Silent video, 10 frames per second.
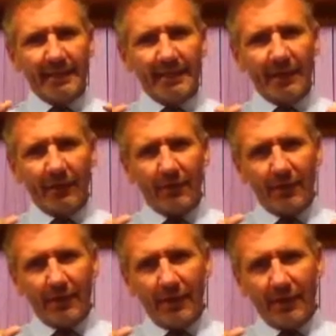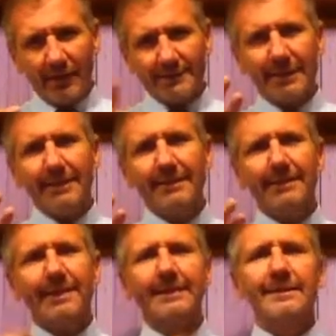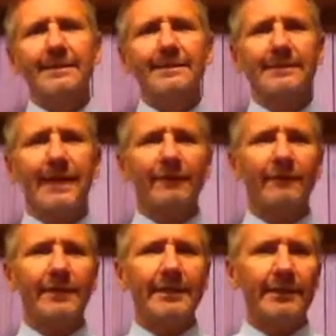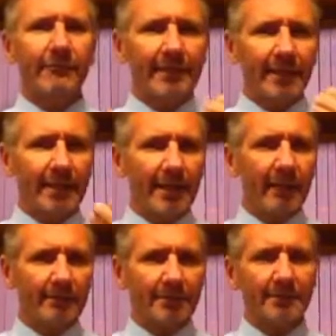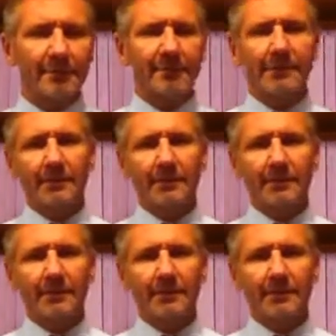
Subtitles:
Now, I say that the case doesn't have any great current